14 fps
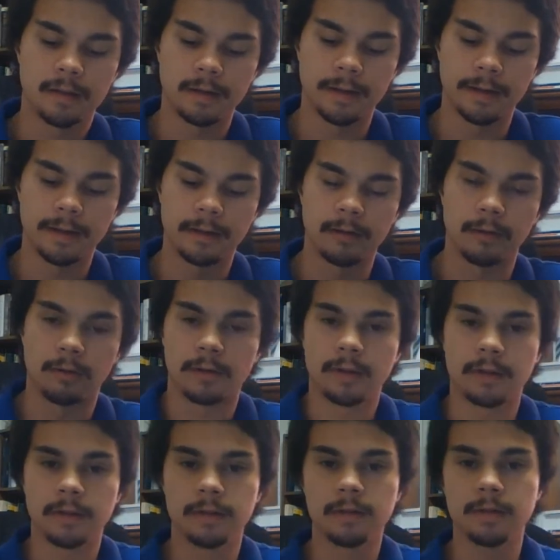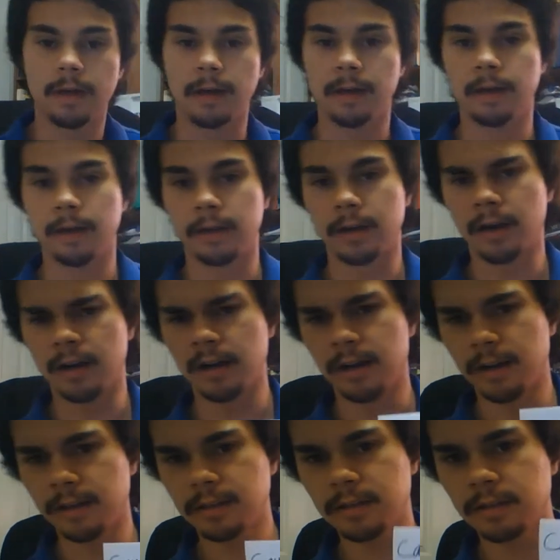Now,
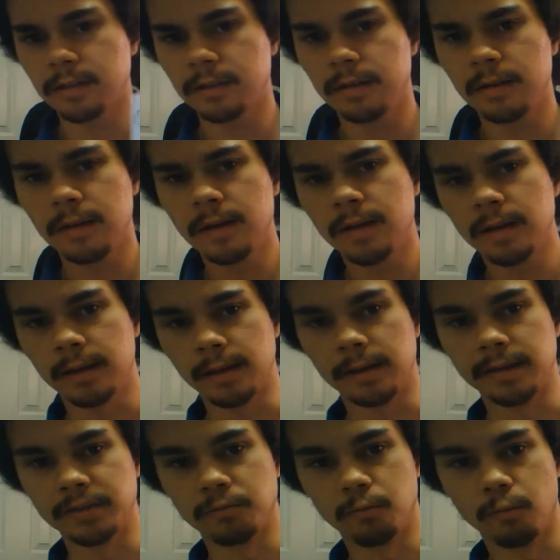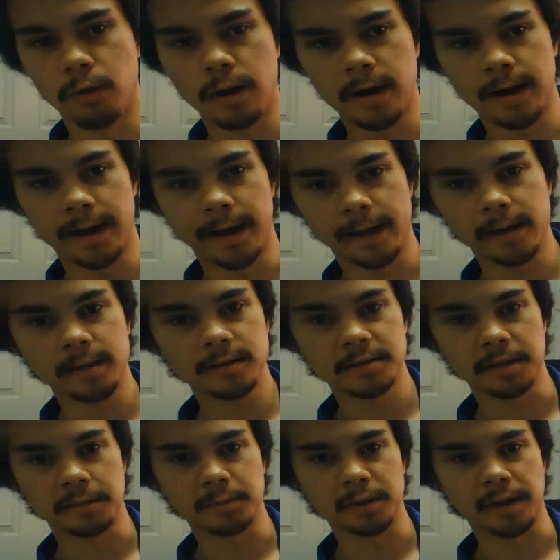cause is why
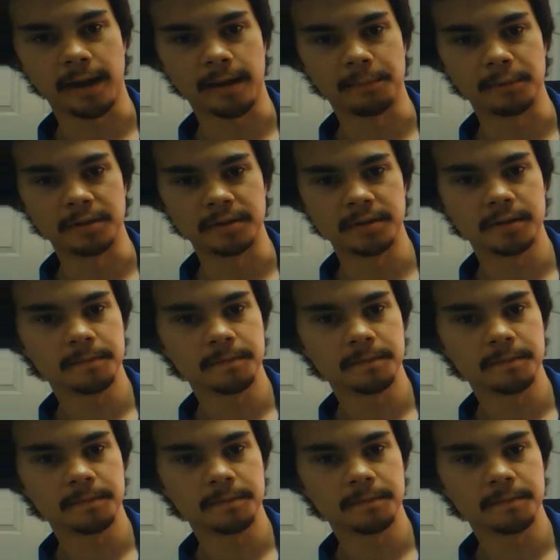something happens,